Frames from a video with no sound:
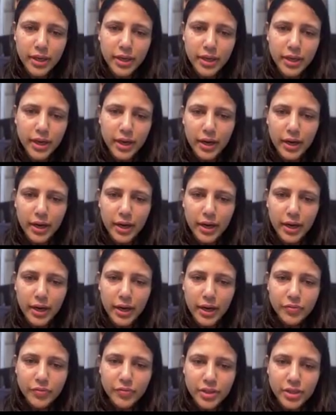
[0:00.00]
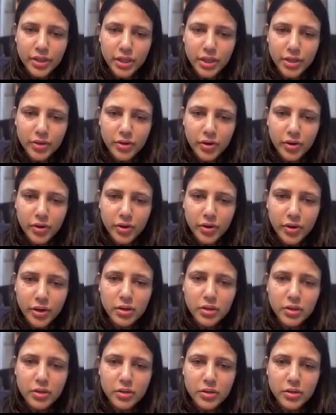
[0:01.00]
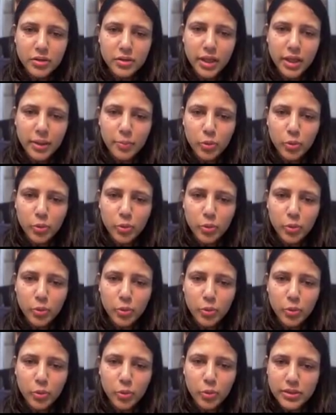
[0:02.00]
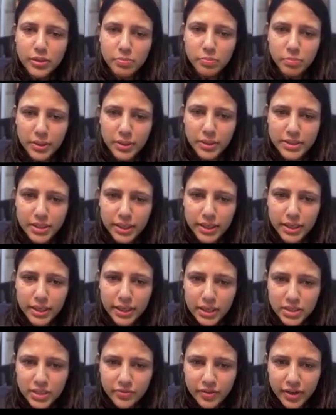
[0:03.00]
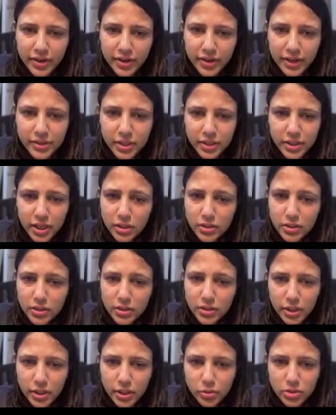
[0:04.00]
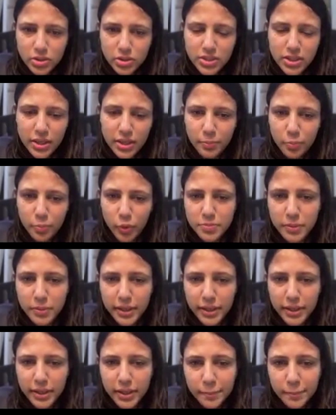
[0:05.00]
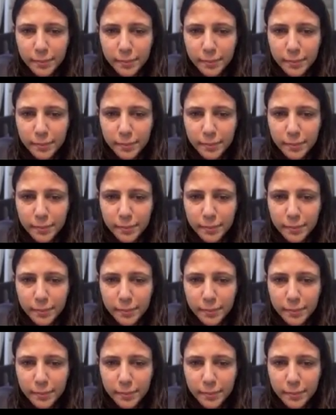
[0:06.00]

And with here, they are both basically classified into the same points, but